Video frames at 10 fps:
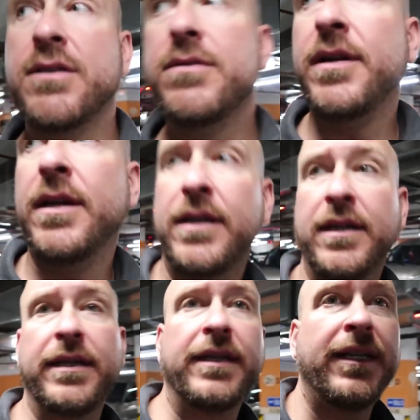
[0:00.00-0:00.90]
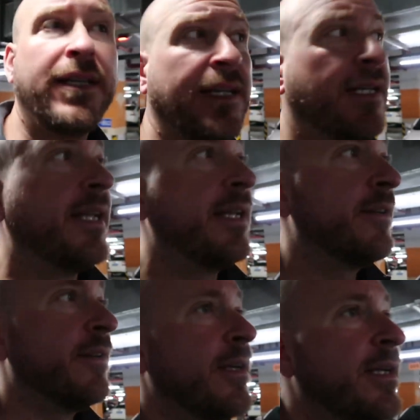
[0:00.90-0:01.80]
alone. And
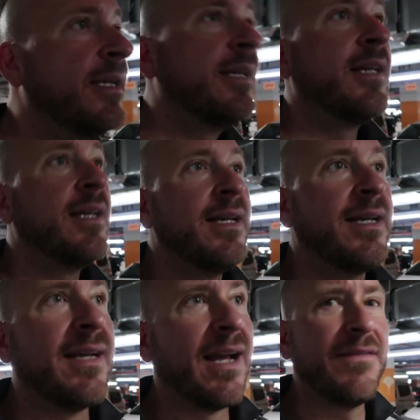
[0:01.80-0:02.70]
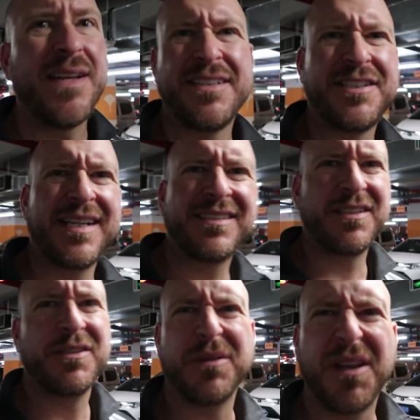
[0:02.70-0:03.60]
here, I've had a chance
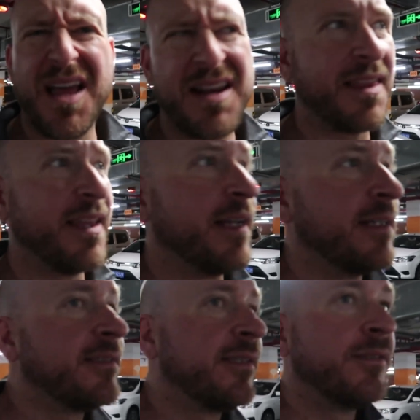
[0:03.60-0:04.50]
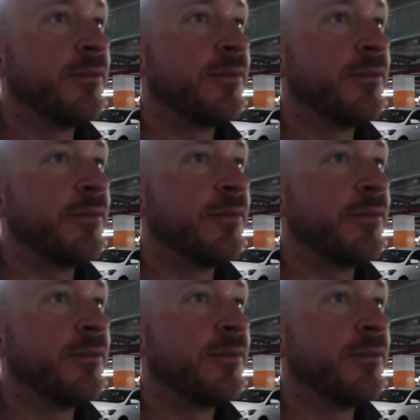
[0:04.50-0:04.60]
to do a lot of things.